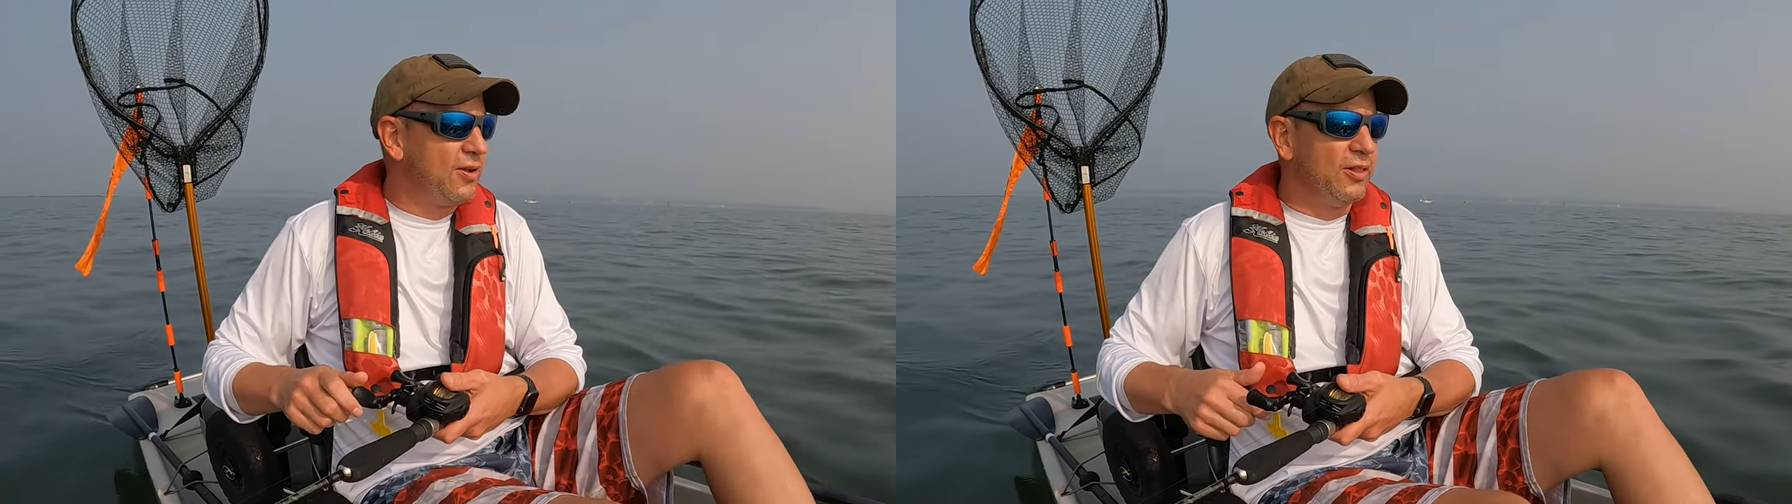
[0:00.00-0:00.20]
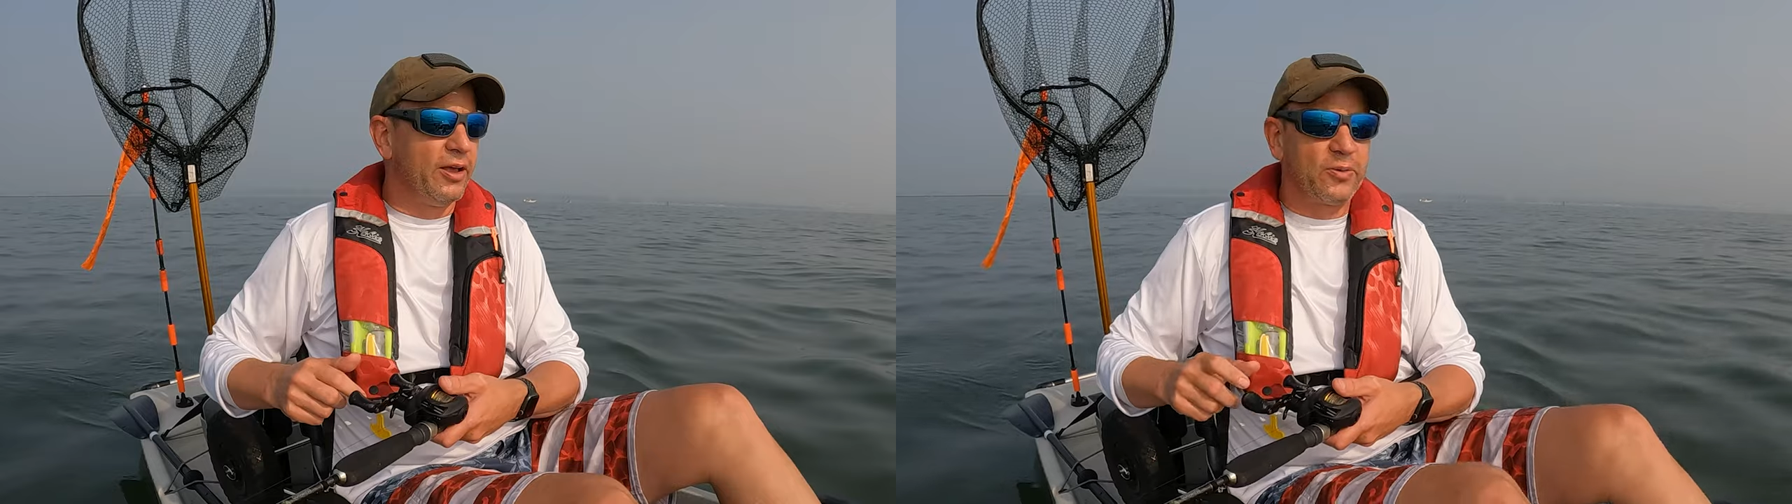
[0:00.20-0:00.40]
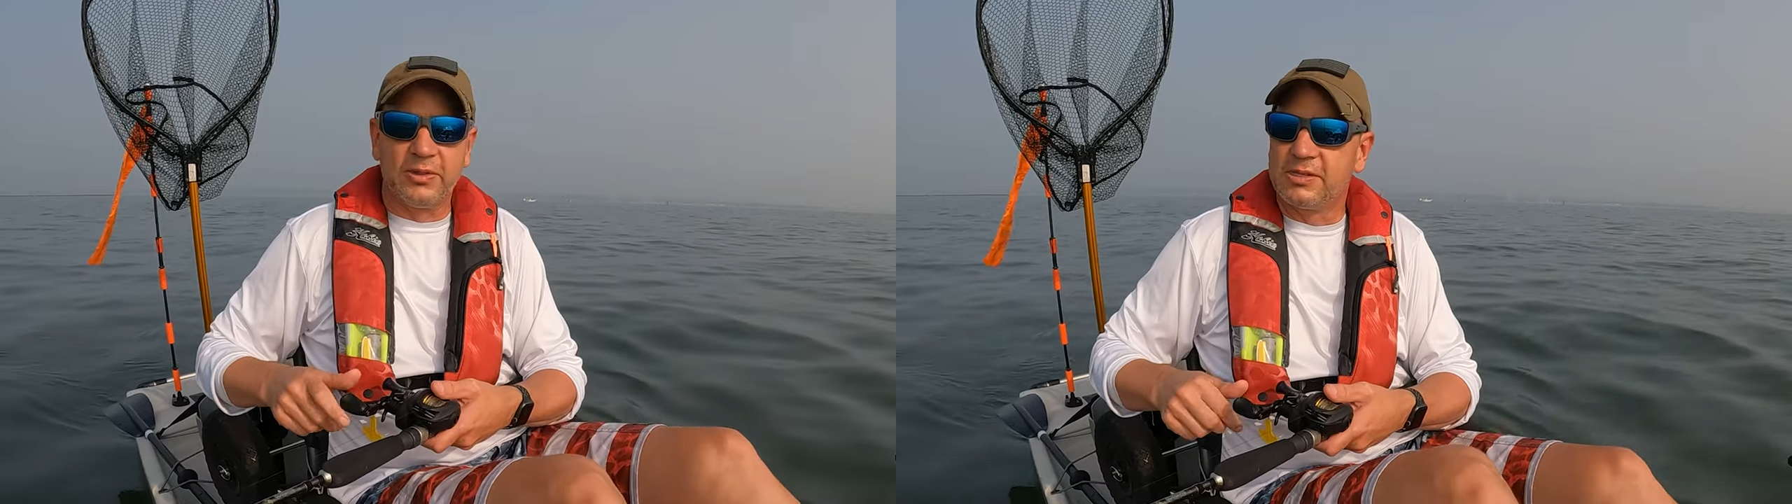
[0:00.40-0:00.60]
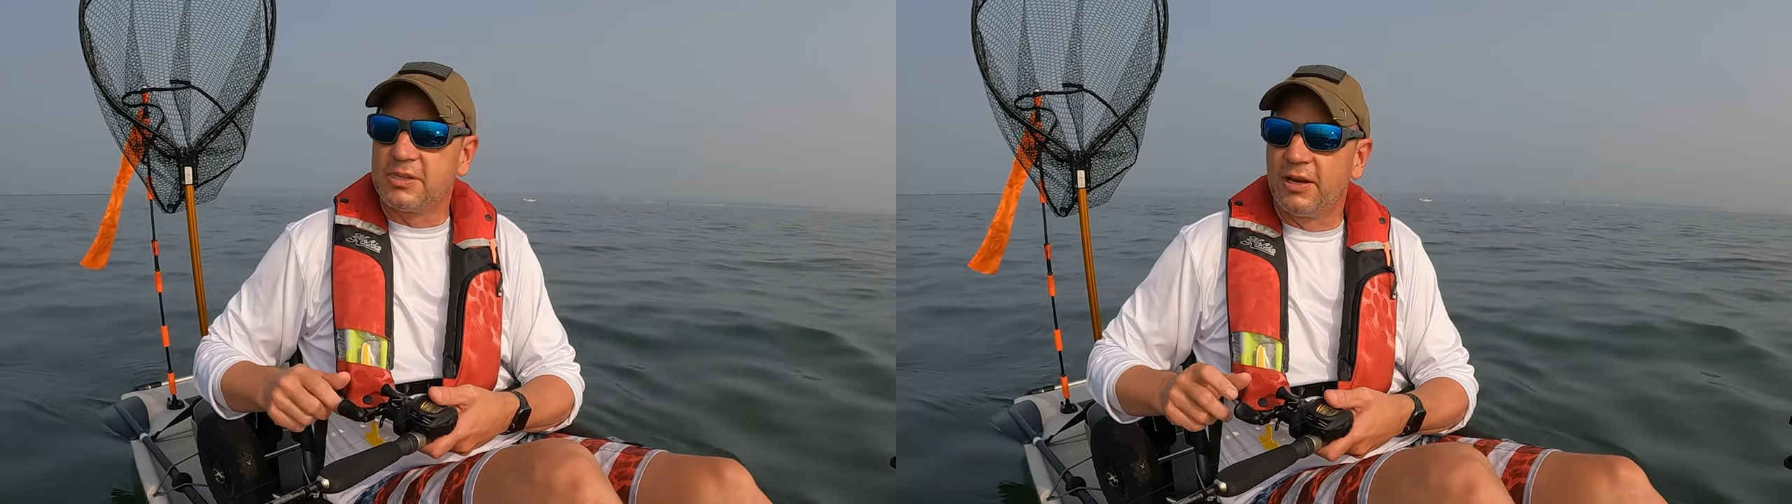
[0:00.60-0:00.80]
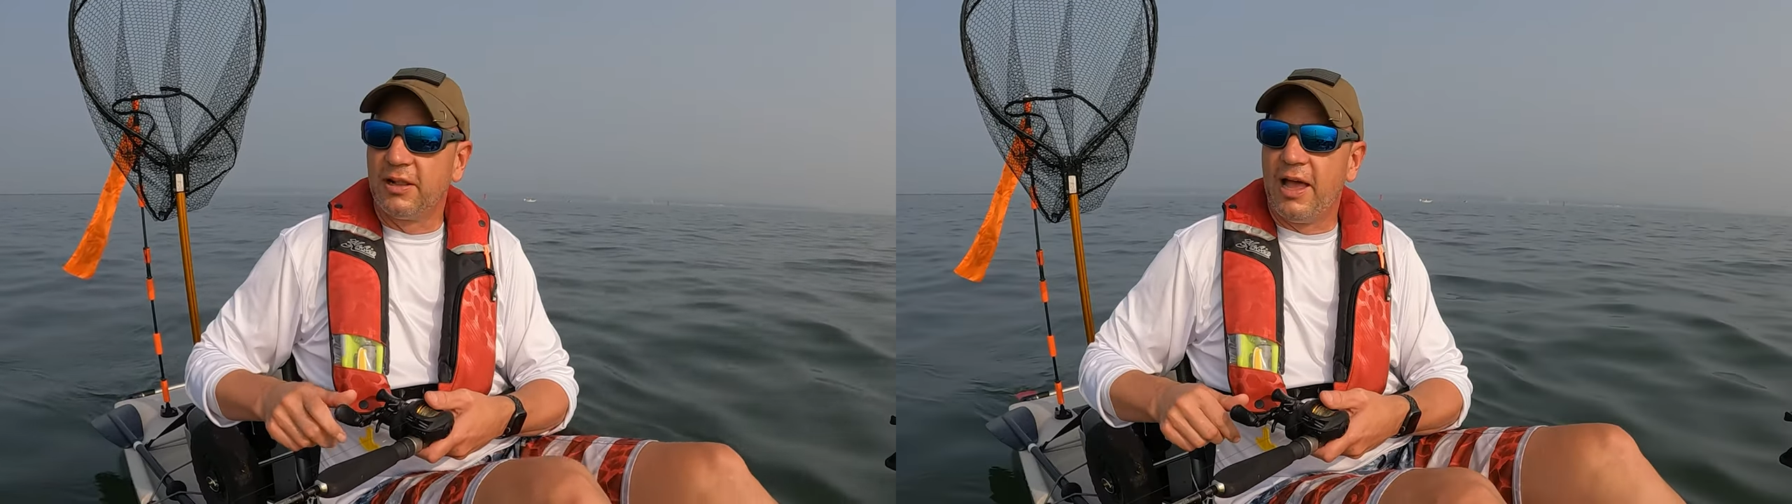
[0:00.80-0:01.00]
Good luck with the
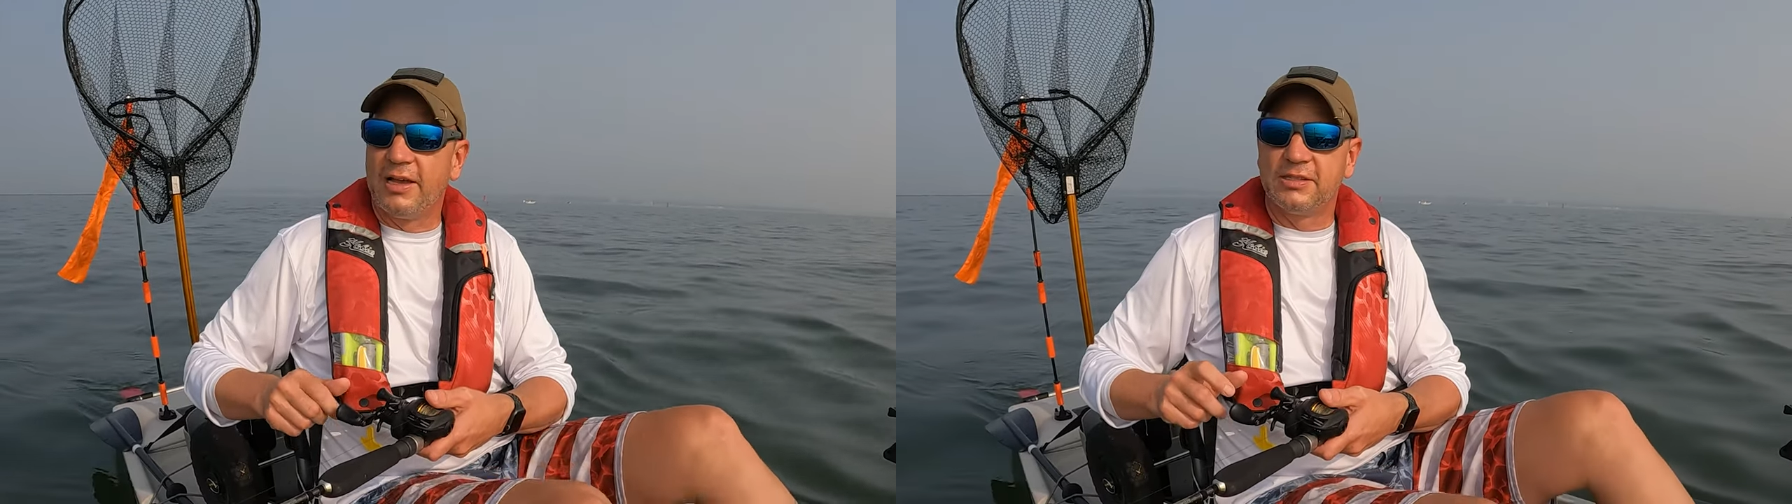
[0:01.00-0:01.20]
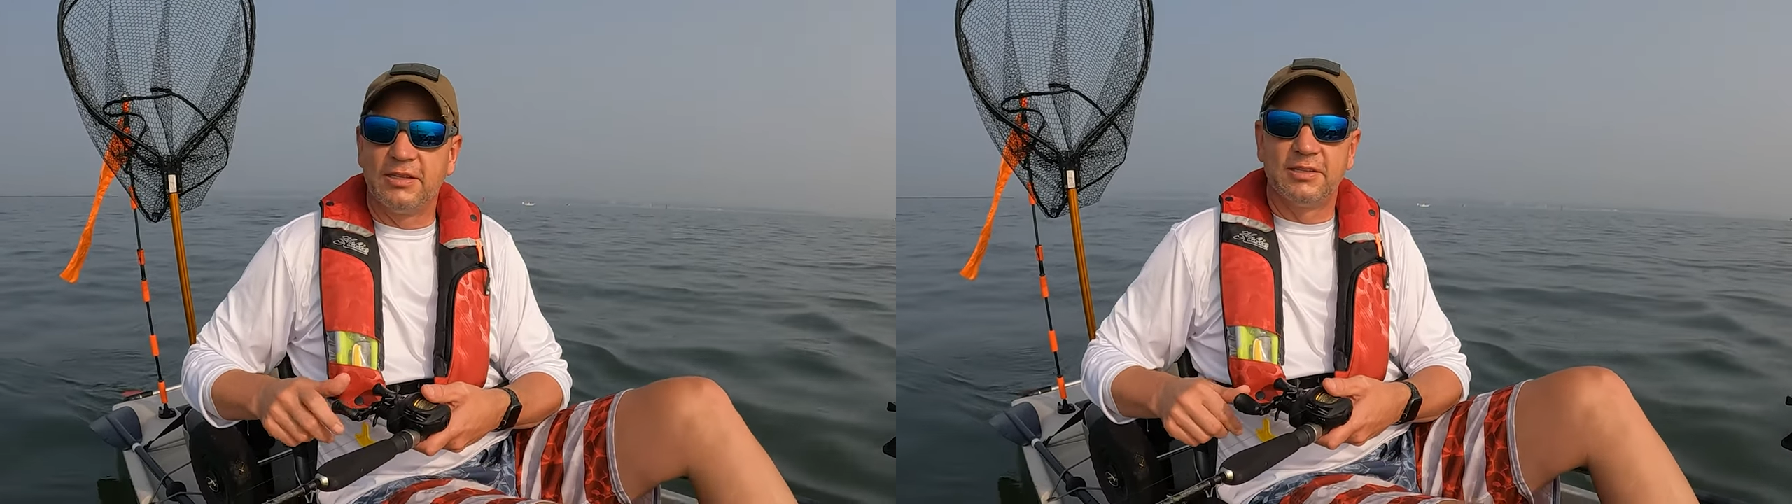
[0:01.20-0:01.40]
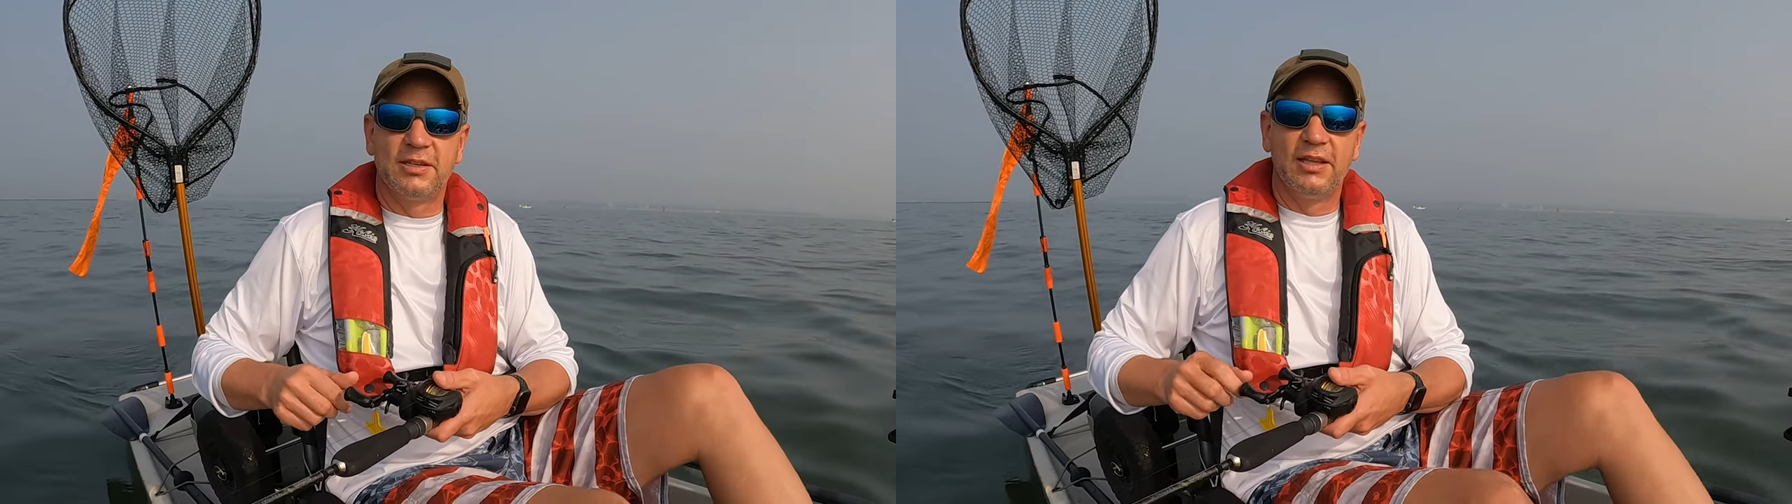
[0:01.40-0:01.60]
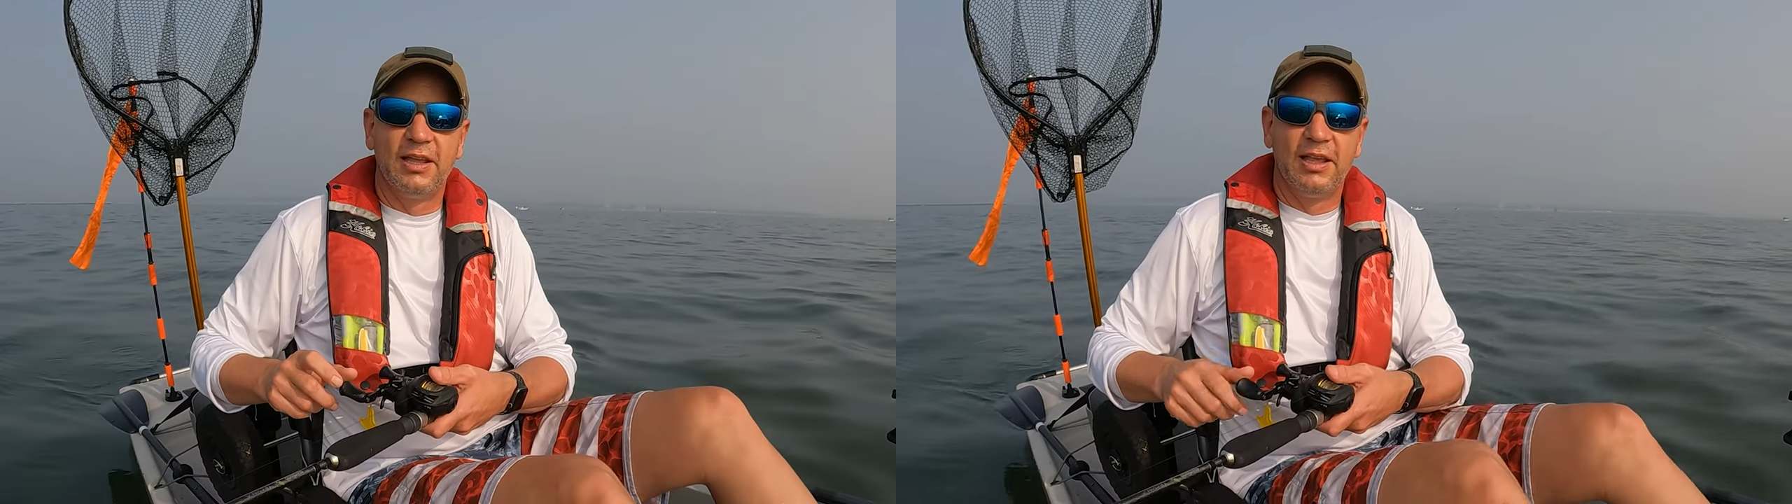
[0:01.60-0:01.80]
sunglasses,